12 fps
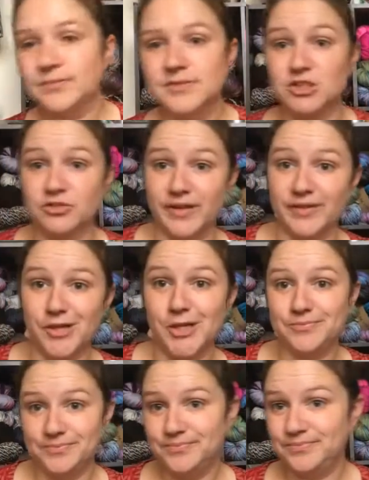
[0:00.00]
It's her
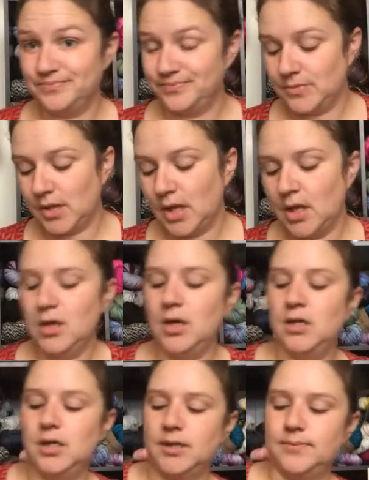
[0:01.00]

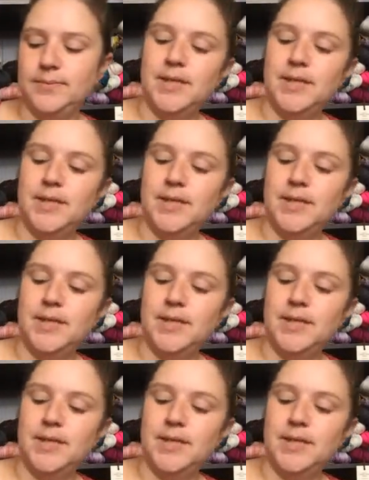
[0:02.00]
favorite.